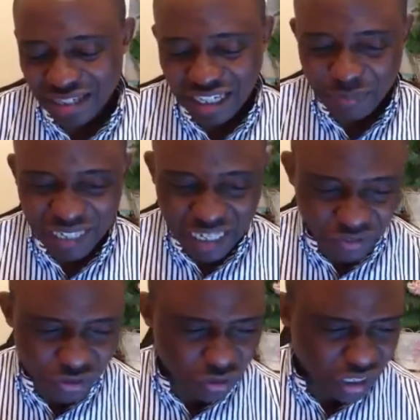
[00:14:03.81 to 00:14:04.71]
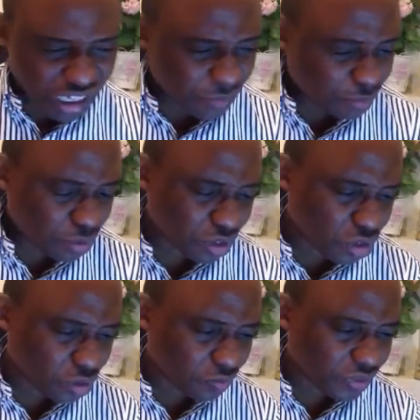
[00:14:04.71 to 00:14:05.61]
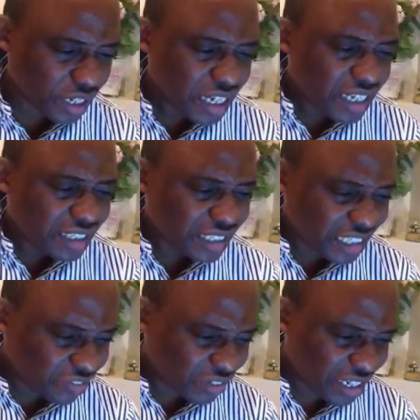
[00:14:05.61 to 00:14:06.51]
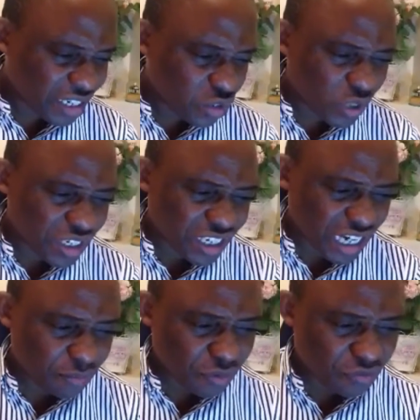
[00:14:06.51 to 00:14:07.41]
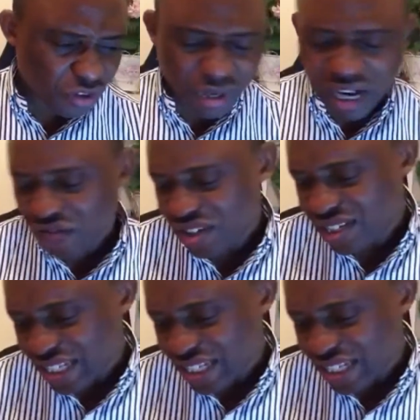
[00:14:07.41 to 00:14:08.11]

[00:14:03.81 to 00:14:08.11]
that have been put on you. Deliverance is to escape from every